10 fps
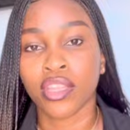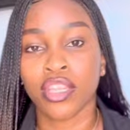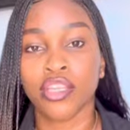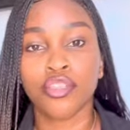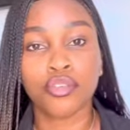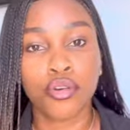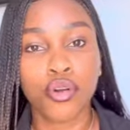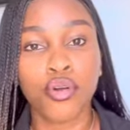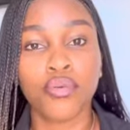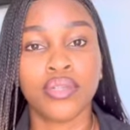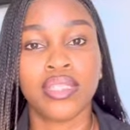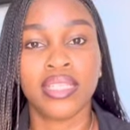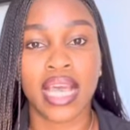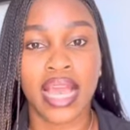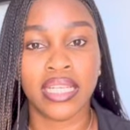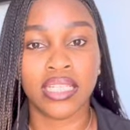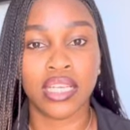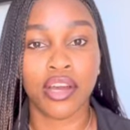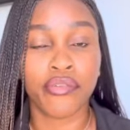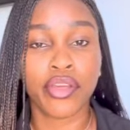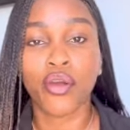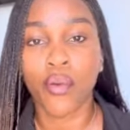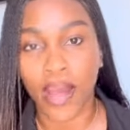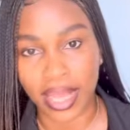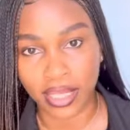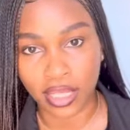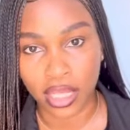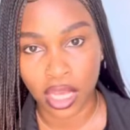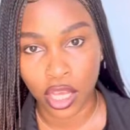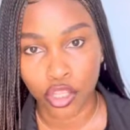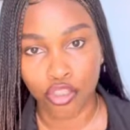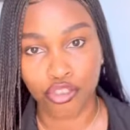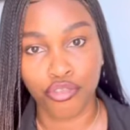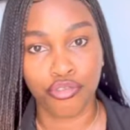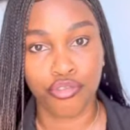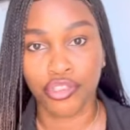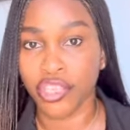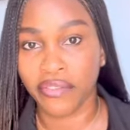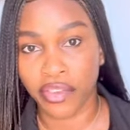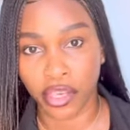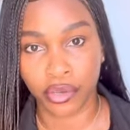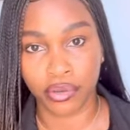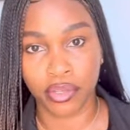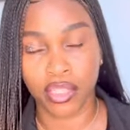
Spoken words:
the school would send a request to CVU,